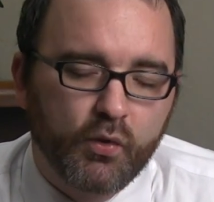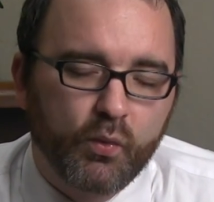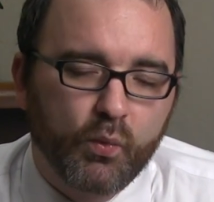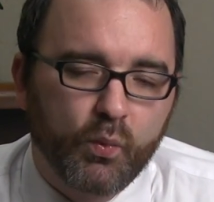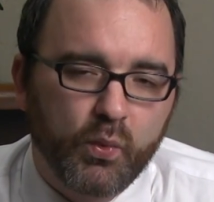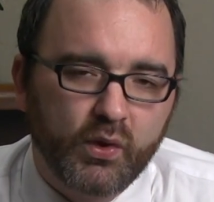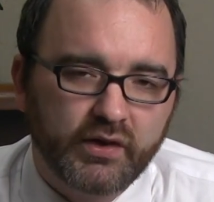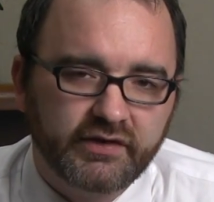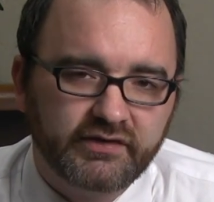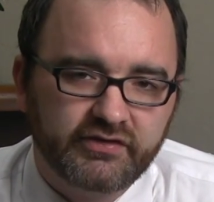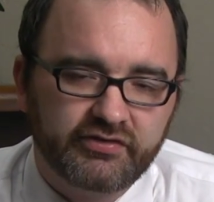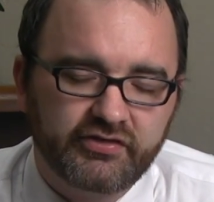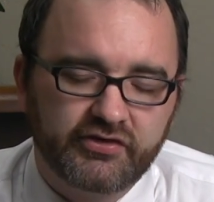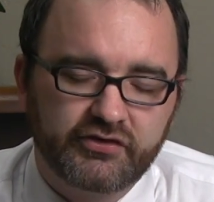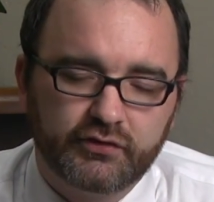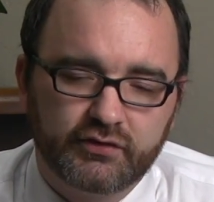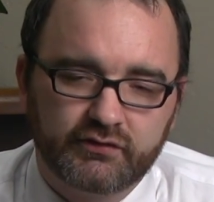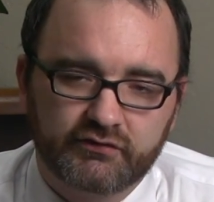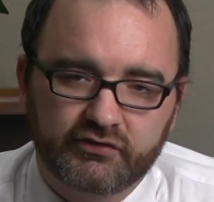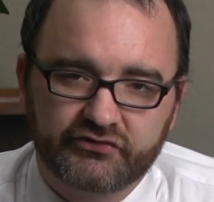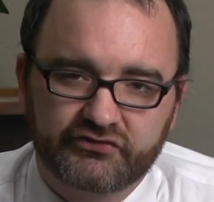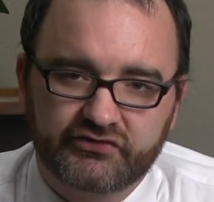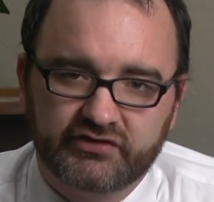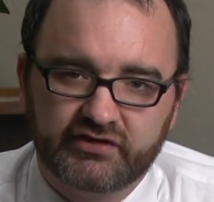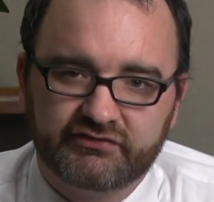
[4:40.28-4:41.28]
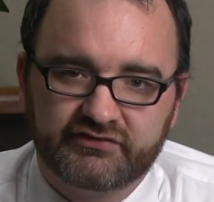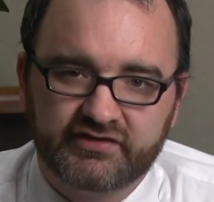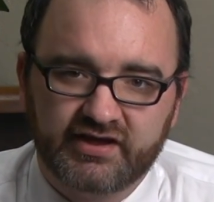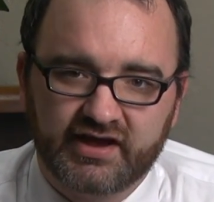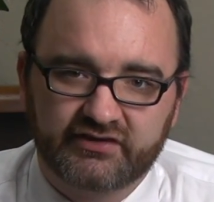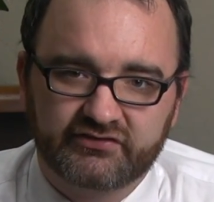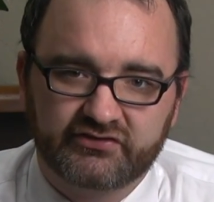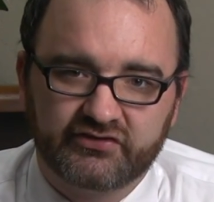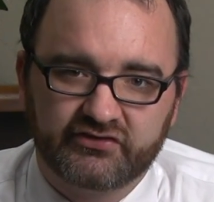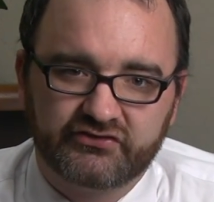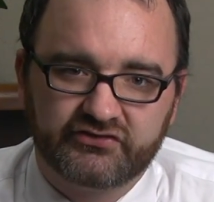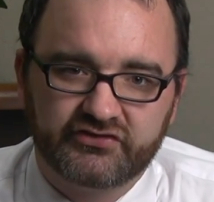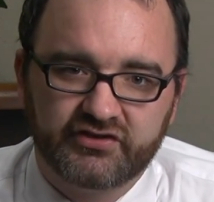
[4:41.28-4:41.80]
What the University of
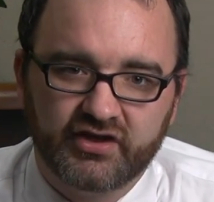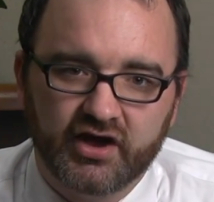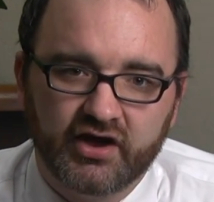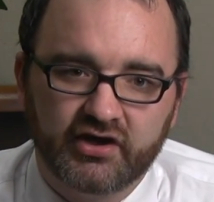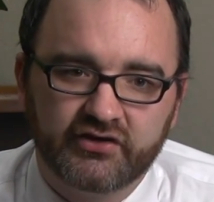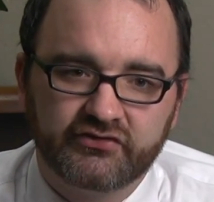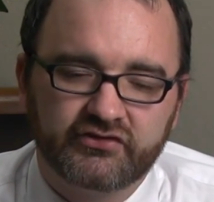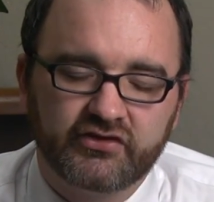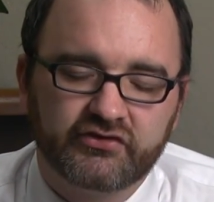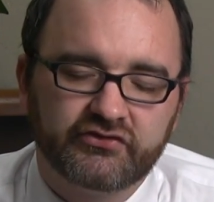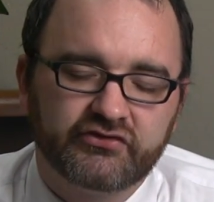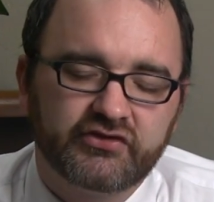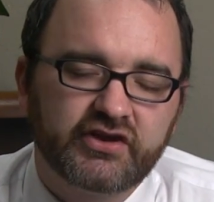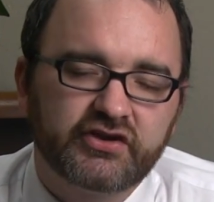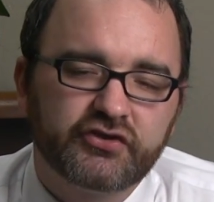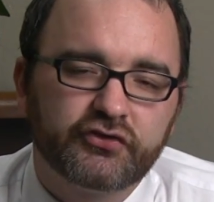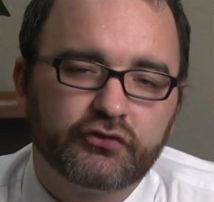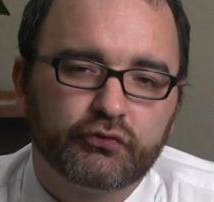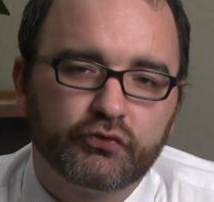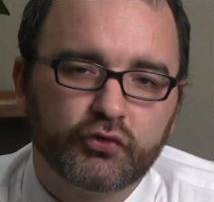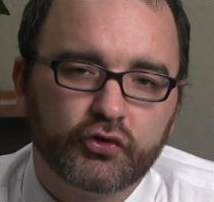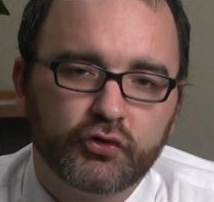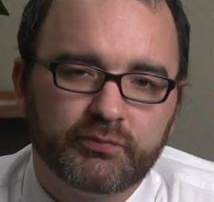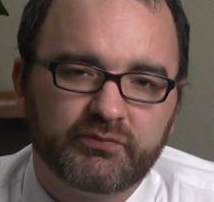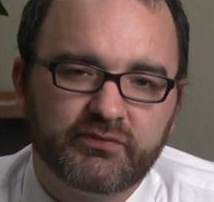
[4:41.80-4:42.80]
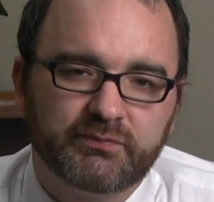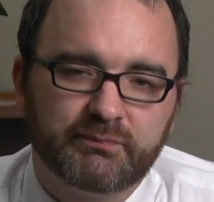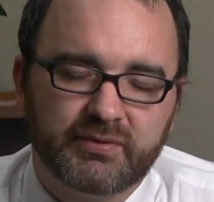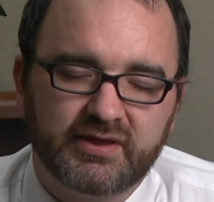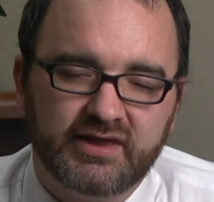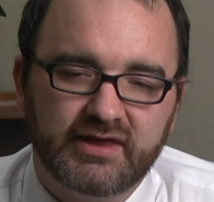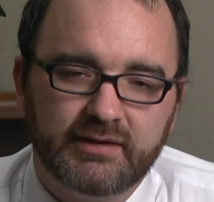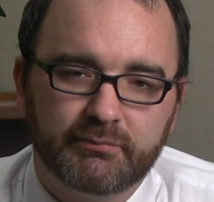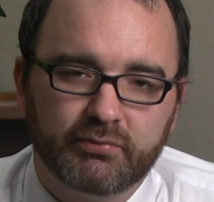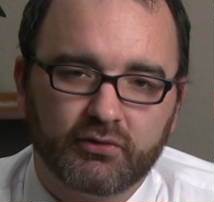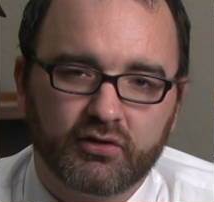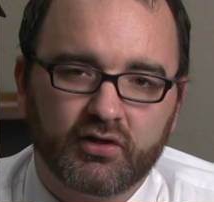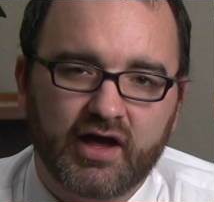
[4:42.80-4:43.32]
Texas does is it groups
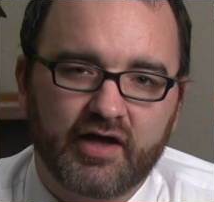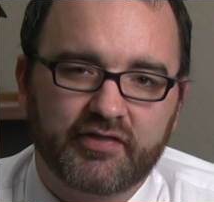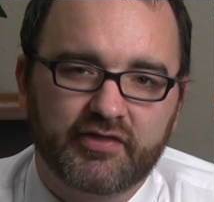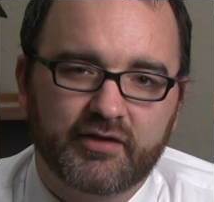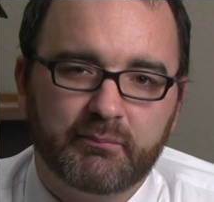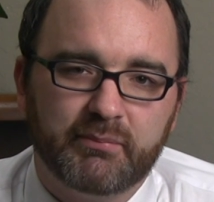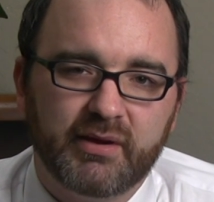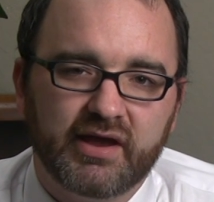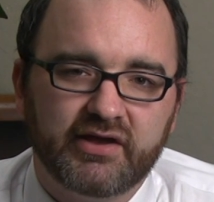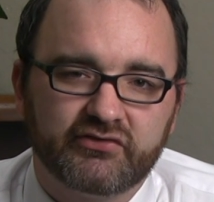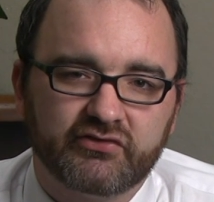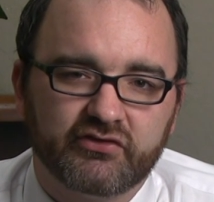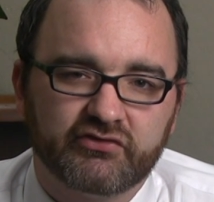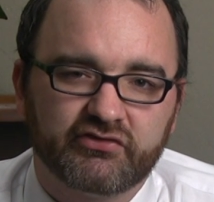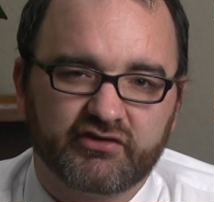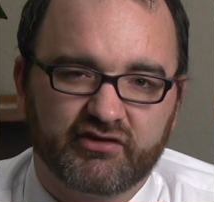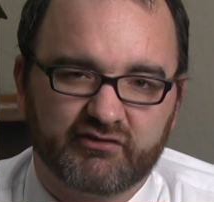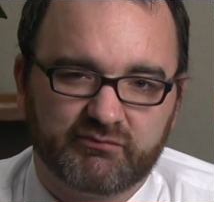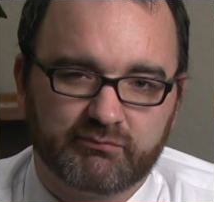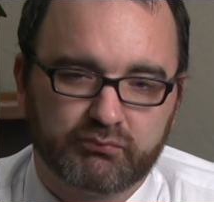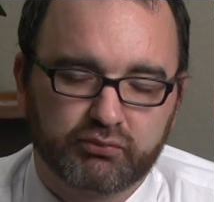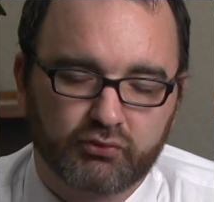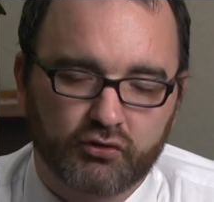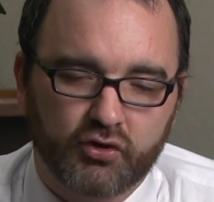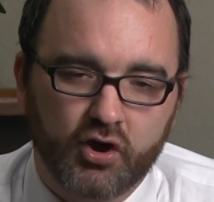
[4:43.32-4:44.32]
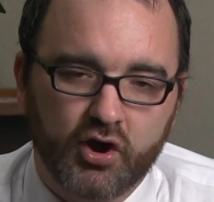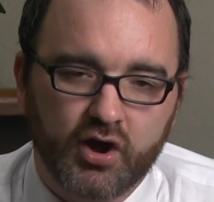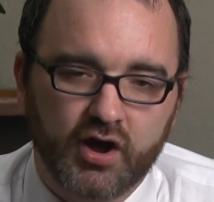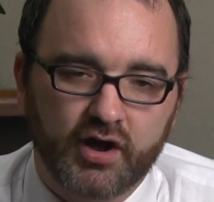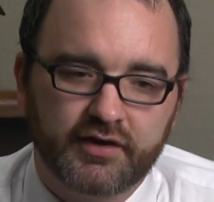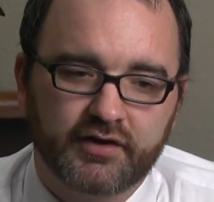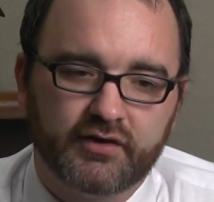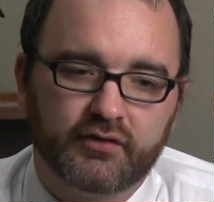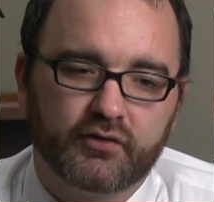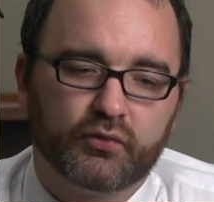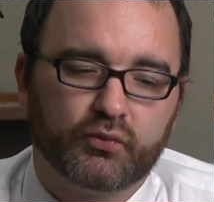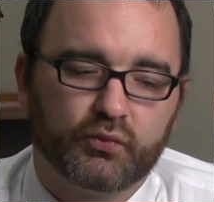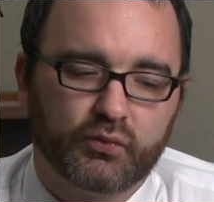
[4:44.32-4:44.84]
people on the basis of
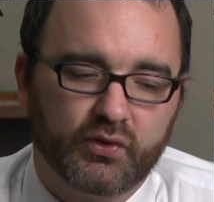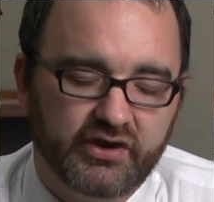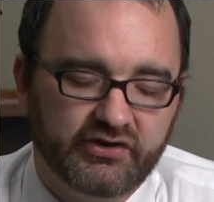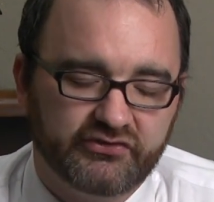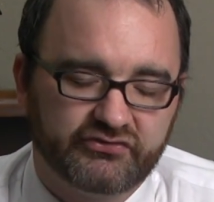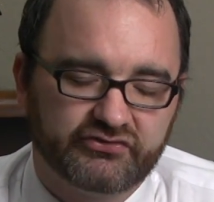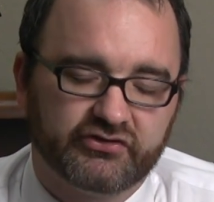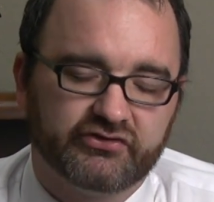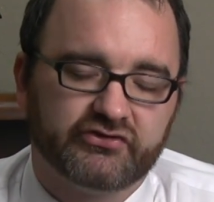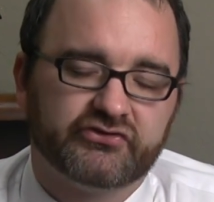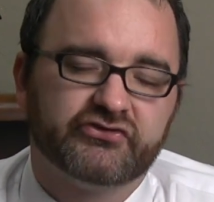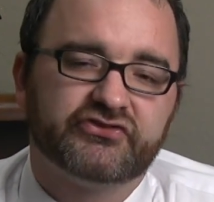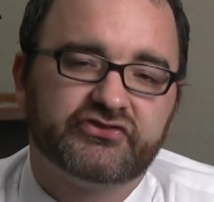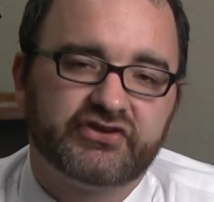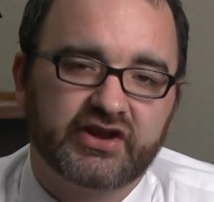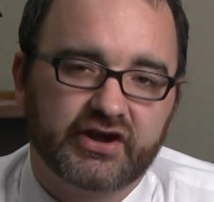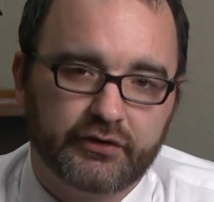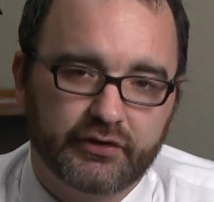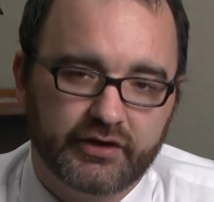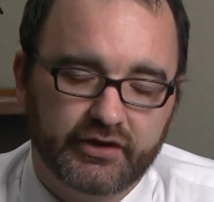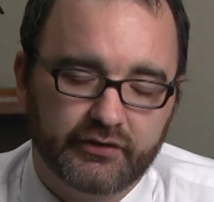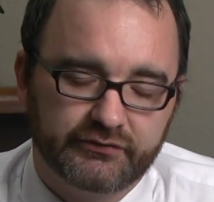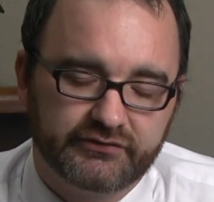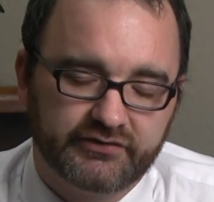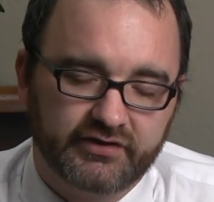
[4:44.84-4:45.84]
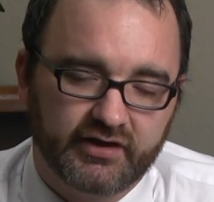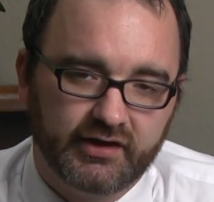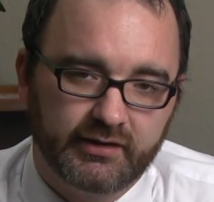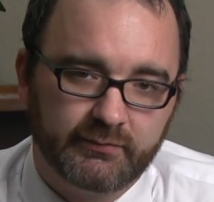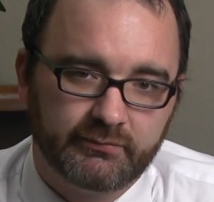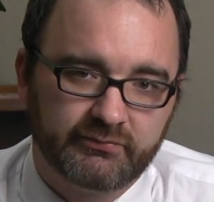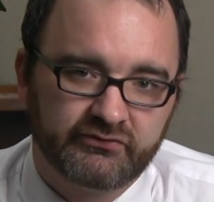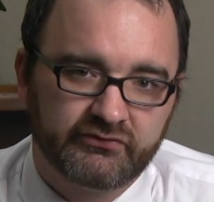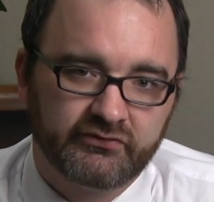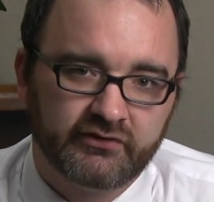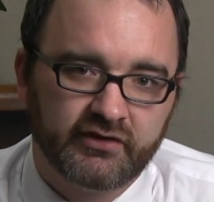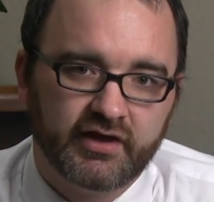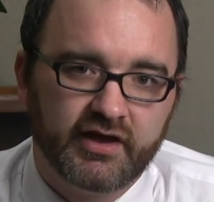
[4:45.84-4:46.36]
broad racial
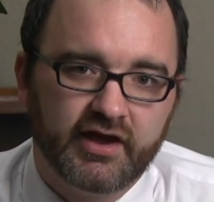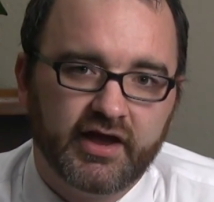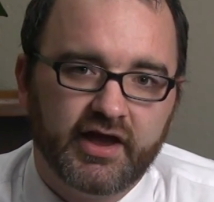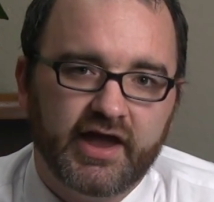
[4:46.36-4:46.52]
stereotypes.